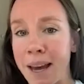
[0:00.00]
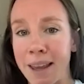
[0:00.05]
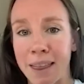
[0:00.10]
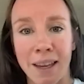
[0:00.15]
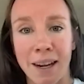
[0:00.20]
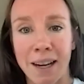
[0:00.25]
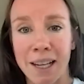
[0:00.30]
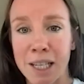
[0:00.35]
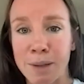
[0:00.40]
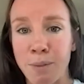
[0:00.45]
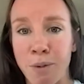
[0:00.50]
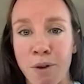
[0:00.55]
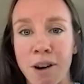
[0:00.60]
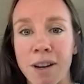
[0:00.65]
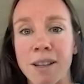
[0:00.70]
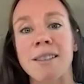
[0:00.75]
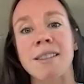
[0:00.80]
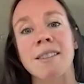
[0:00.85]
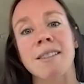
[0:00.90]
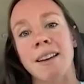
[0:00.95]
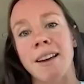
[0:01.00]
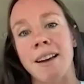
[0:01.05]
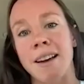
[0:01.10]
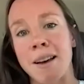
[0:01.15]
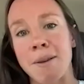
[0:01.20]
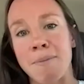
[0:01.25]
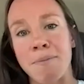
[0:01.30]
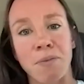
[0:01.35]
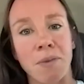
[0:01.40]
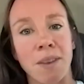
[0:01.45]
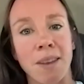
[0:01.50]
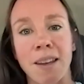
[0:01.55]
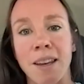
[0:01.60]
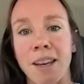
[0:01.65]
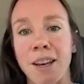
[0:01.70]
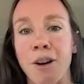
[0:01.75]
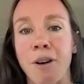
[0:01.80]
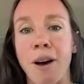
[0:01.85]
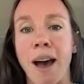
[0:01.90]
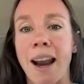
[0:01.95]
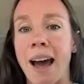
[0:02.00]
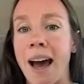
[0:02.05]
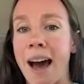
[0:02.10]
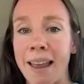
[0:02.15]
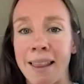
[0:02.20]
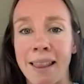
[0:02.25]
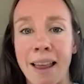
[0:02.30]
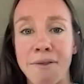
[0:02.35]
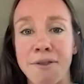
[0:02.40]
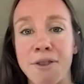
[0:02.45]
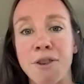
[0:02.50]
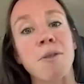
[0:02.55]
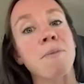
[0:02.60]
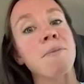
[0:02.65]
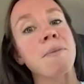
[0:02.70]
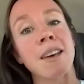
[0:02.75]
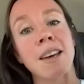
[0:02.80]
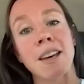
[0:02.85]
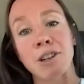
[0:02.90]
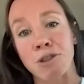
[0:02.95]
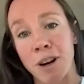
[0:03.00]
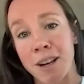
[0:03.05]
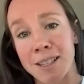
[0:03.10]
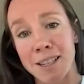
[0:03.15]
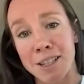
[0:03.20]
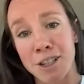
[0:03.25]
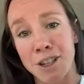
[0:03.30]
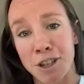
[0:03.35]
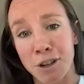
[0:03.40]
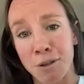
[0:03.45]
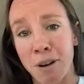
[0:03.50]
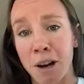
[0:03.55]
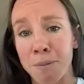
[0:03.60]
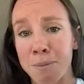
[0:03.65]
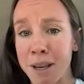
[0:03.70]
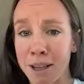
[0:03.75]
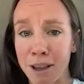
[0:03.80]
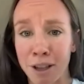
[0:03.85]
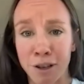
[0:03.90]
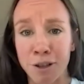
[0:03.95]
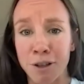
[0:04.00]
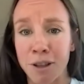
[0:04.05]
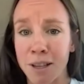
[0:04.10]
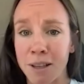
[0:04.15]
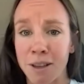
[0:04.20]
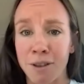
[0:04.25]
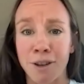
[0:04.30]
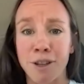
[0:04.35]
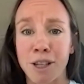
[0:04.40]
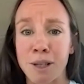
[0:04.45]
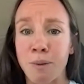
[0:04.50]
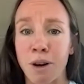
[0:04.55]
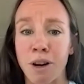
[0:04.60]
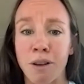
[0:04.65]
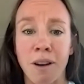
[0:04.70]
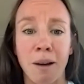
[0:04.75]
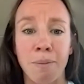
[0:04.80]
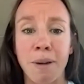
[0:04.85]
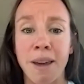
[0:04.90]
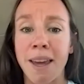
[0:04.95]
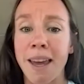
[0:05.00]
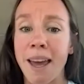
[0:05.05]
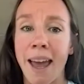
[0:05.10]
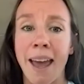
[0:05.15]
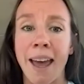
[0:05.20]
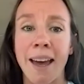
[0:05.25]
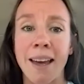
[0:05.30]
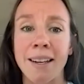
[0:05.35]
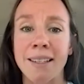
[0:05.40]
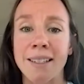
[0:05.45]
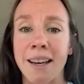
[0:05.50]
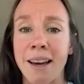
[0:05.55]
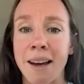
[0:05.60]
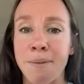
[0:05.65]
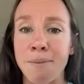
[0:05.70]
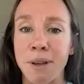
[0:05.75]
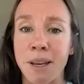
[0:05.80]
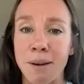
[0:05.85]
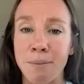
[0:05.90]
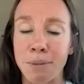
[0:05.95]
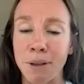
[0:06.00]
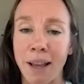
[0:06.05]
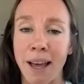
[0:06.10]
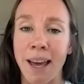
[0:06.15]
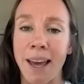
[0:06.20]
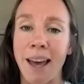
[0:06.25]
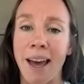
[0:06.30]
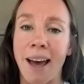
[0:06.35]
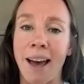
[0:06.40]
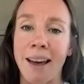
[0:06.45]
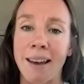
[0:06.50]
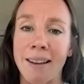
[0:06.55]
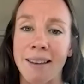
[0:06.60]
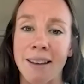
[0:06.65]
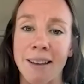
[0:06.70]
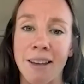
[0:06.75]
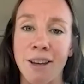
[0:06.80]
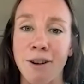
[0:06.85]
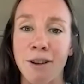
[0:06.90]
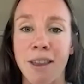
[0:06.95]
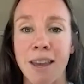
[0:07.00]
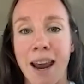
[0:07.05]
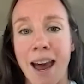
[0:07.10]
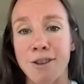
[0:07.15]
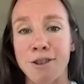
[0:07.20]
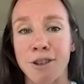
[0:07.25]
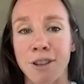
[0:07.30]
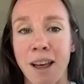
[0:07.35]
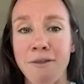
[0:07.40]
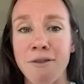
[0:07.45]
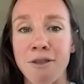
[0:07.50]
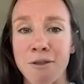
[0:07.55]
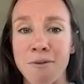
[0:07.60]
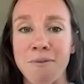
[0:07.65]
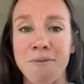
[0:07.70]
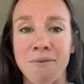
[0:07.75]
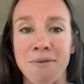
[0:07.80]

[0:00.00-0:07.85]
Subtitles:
athletic sports, at a high level, transition to rugby, learn the sport of rugby, and can play at the national level.